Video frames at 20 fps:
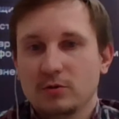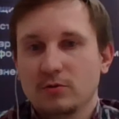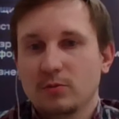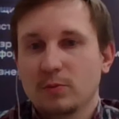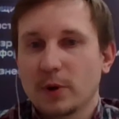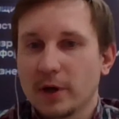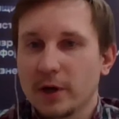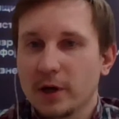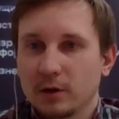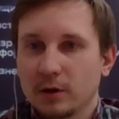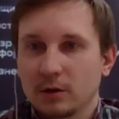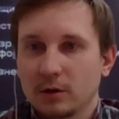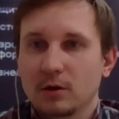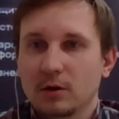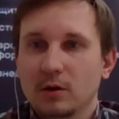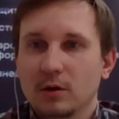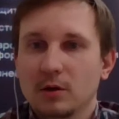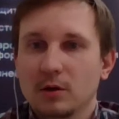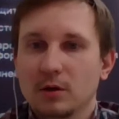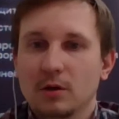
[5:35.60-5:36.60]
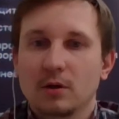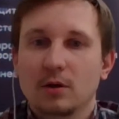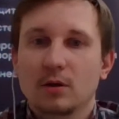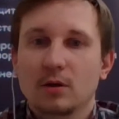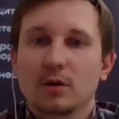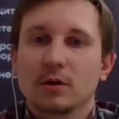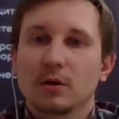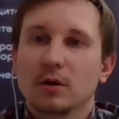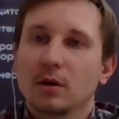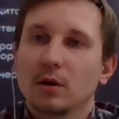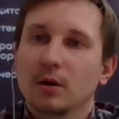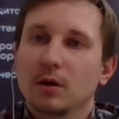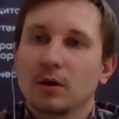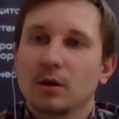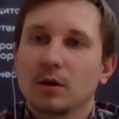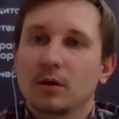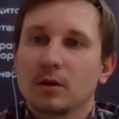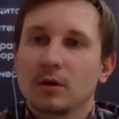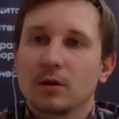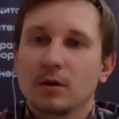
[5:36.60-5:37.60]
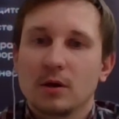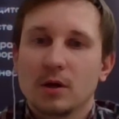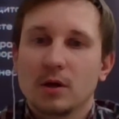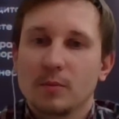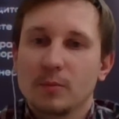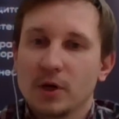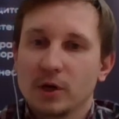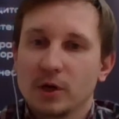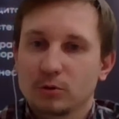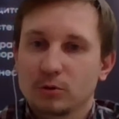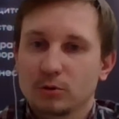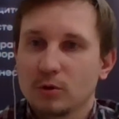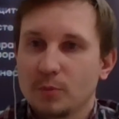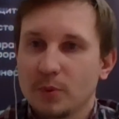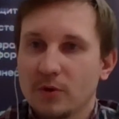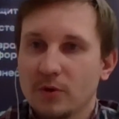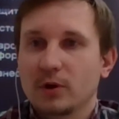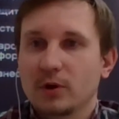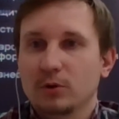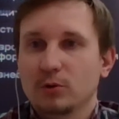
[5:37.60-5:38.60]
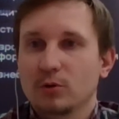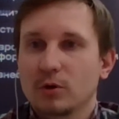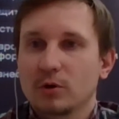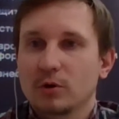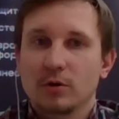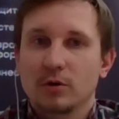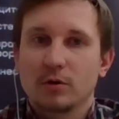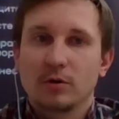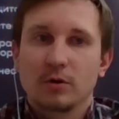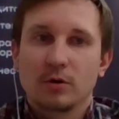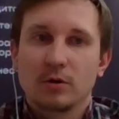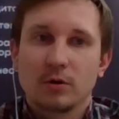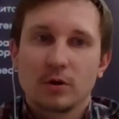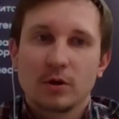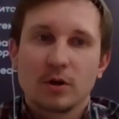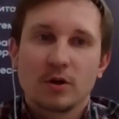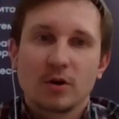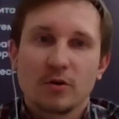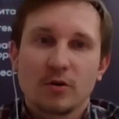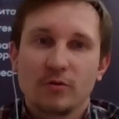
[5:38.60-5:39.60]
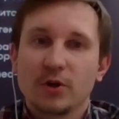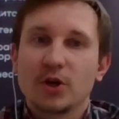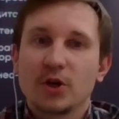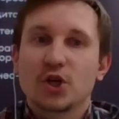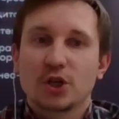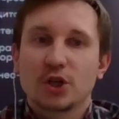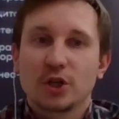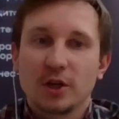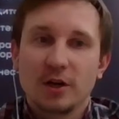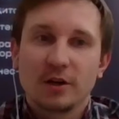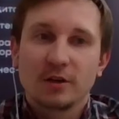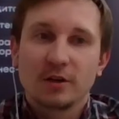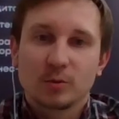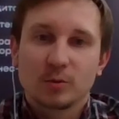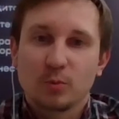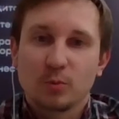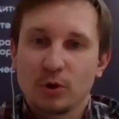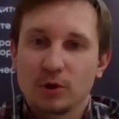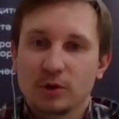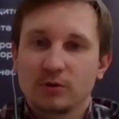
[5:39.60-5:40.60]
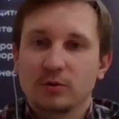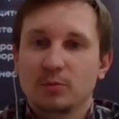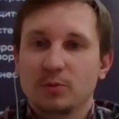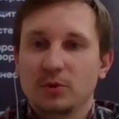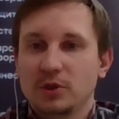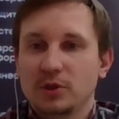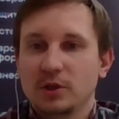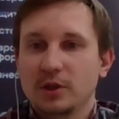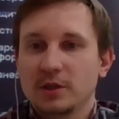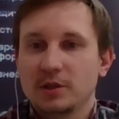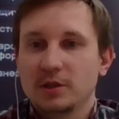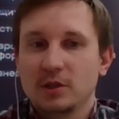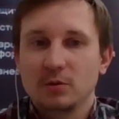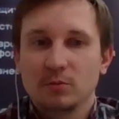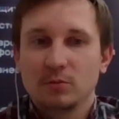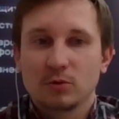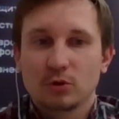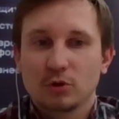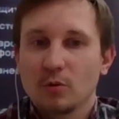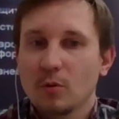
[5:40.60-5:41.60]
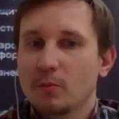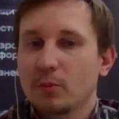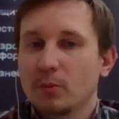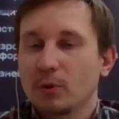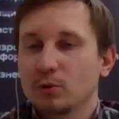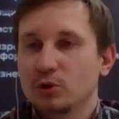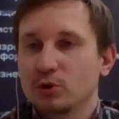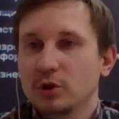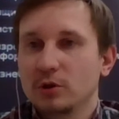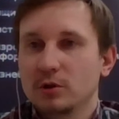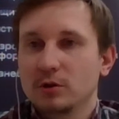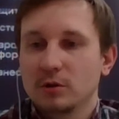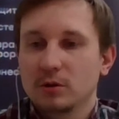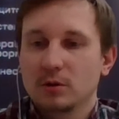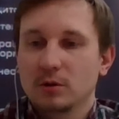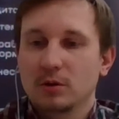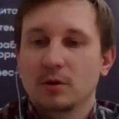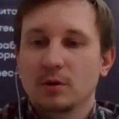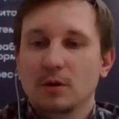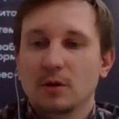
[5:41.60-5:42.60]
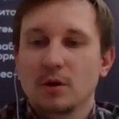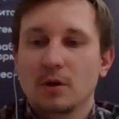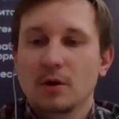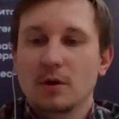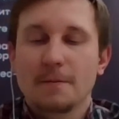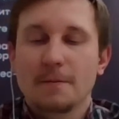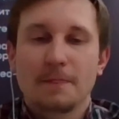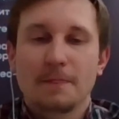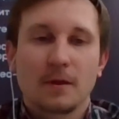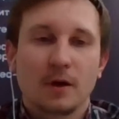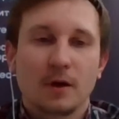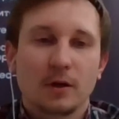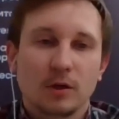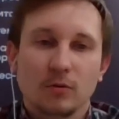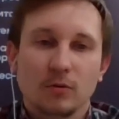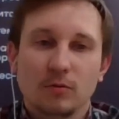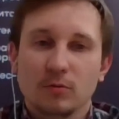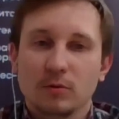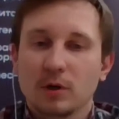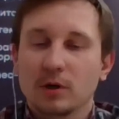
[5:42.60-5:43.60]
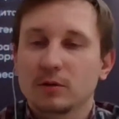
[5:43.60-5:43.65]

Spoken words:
answer today is what we have to take into account in these CAM projects where you have decided to use